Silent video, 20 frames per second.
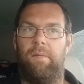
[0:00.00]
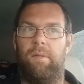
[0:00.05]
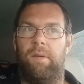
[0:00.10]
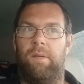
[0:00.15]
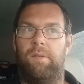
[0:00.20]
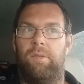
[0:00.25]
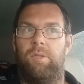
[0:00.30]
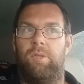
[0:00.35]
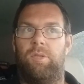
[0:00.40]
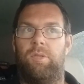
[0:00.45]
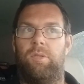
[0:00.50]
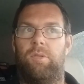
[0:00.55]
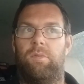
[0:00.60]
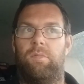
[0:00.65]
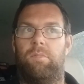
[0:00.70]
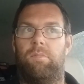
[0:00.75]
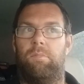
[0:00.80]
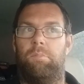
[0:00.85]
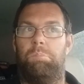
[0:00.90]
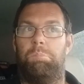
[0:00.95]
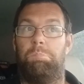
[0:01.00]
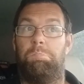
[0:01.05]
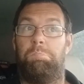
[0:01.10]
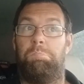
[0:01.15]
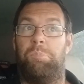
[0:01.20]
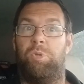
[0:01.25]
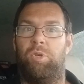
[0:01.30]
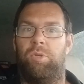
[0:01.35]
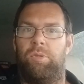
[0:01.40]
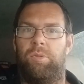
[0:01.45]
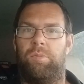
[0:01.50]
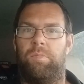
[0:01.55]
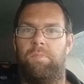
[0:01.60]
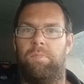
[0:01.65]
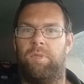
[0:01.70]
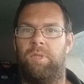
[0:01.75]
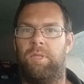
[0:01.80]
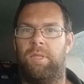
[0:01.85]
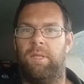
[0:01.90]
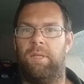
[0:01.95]
It's just
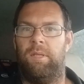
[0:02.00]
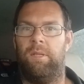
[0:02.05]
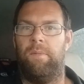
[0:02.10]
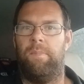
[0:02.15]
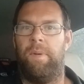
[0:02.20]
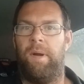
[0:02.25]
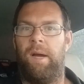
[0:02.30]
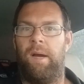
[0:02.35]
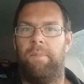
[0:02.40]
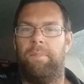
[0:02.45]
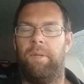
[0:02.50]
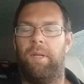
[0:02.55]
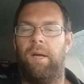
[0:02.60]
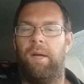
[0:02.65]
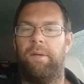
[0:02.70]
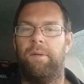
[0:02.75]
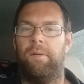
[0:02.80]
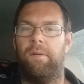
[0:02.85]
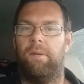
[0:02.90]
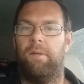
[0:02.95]
still in the pipeline.